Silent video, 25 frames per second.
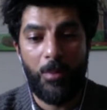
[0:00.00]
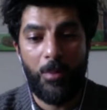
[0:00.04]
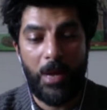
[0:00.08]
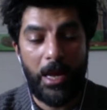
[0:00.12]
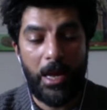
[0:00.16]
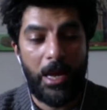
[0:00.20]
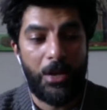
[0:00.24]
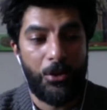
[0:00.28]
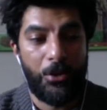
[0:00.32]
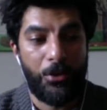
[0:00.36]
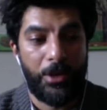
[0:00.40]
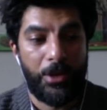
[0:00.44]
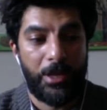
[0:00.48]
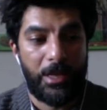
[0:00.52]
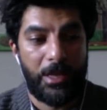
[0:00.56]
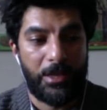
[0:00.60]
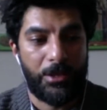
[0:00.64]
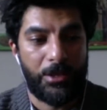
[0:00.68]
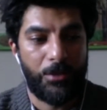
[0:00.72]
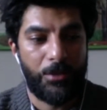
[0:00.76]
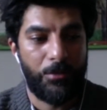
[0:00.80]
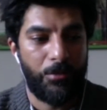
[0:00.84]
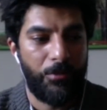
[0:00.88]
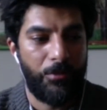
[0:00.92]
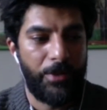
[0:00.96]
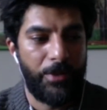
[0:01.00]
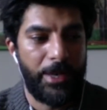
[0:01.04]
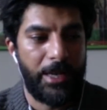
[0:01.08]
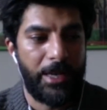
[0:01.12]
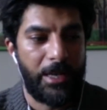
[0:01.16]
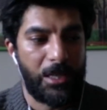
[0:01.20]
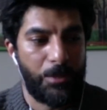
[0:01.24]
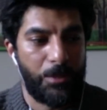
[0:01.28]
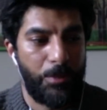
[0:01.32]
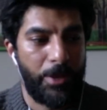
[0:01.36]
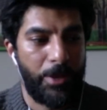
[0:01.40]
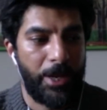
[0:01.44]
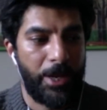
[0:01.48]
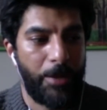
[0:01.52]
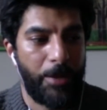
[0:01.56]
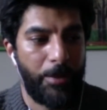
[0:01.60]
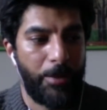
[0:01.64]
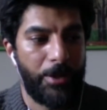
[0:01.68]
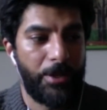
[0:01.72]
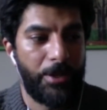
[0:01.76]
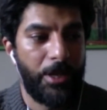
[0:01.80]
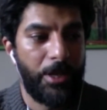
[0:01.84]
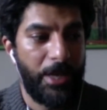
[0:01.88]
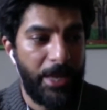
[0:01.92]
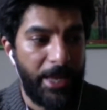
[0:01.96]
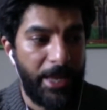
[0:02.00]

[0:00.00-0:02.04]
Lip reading: Like, I do think that's a ridiculous predicament.